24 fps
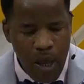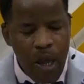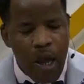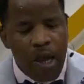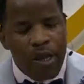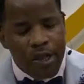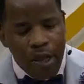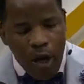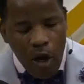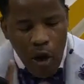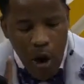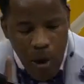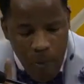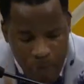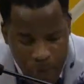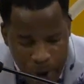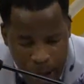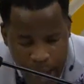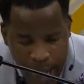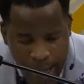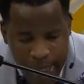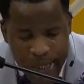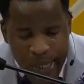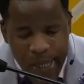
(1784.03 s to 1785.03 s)
The
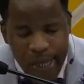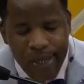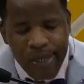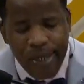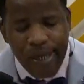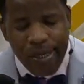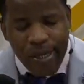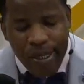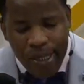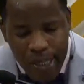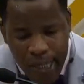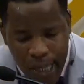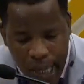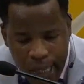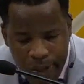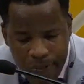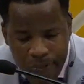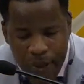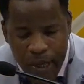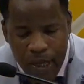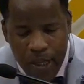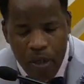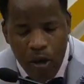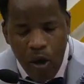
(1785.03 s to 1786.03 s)
command is a
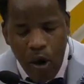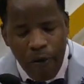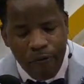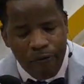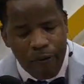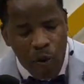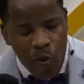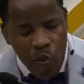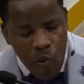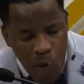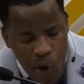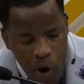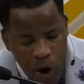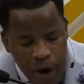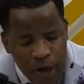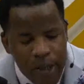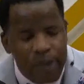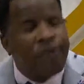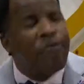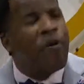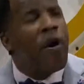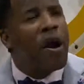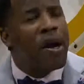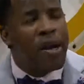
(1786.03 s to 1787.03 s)
statement of the world's
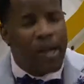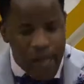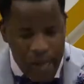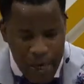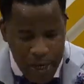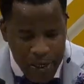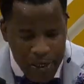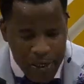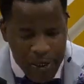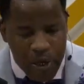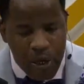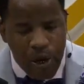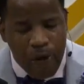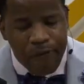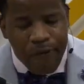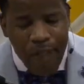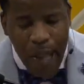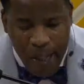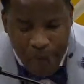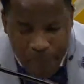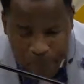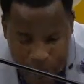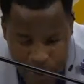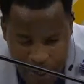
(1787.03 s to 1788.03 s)
violation of
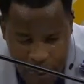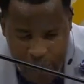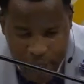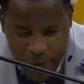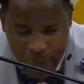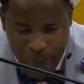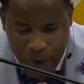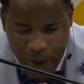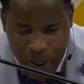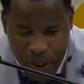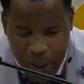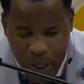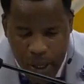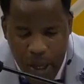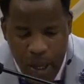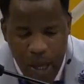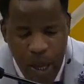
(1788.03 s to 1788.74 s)
that principle.